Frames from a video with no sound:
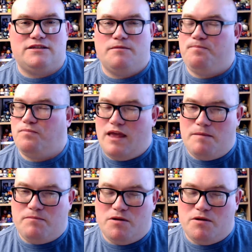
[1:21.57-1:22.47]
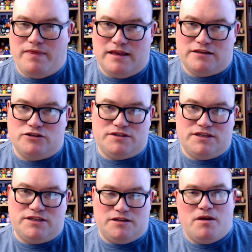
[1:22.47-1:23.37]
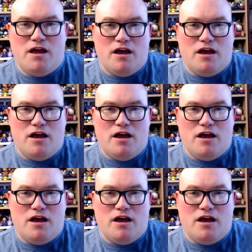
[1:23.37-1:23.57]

to implement this new system.